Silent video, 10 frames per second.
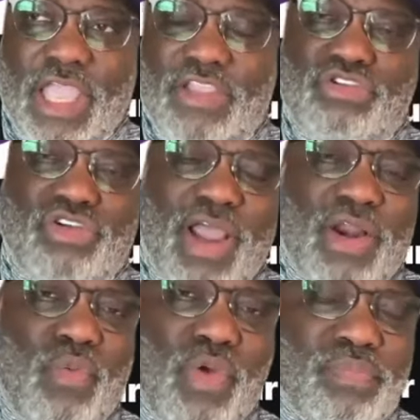and you're
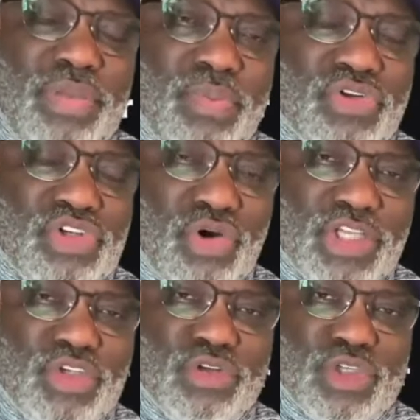trying to win people
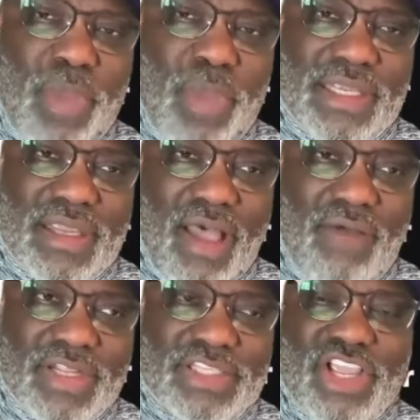trust, respect, and
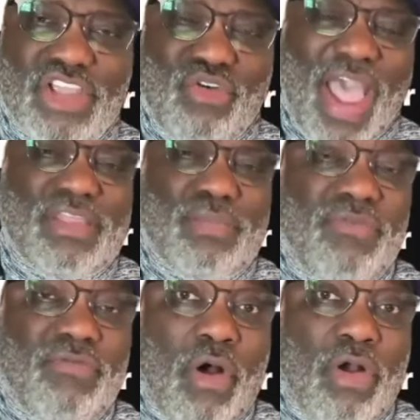confidence, you have to
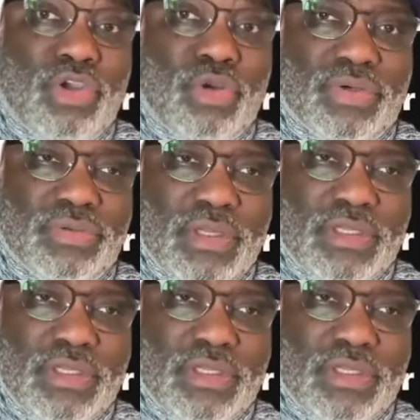be vulnerable.